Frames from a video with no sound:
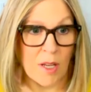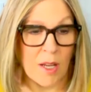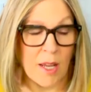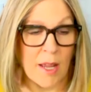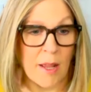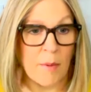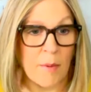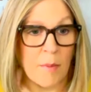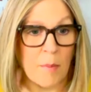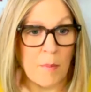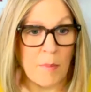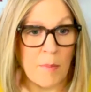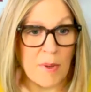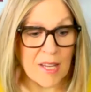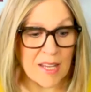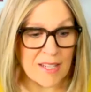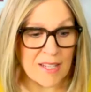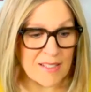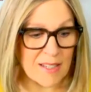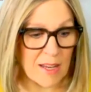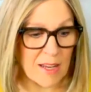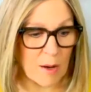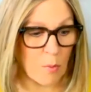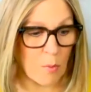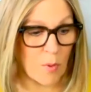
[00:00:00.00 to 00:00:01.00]
And
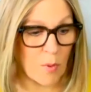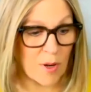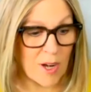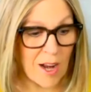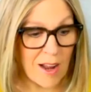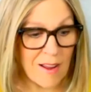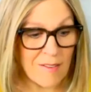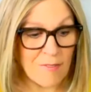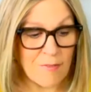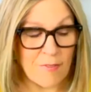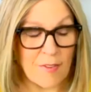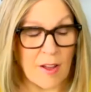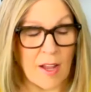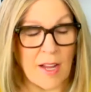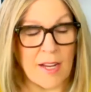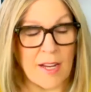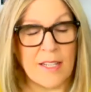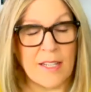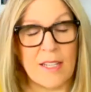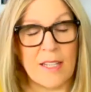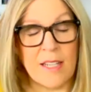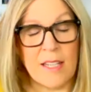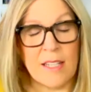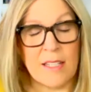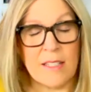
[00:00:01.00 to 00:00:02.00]
because what I
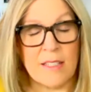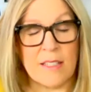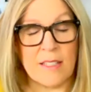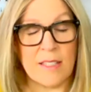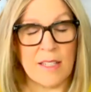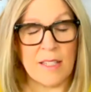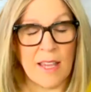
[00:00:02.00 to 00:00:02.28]
find is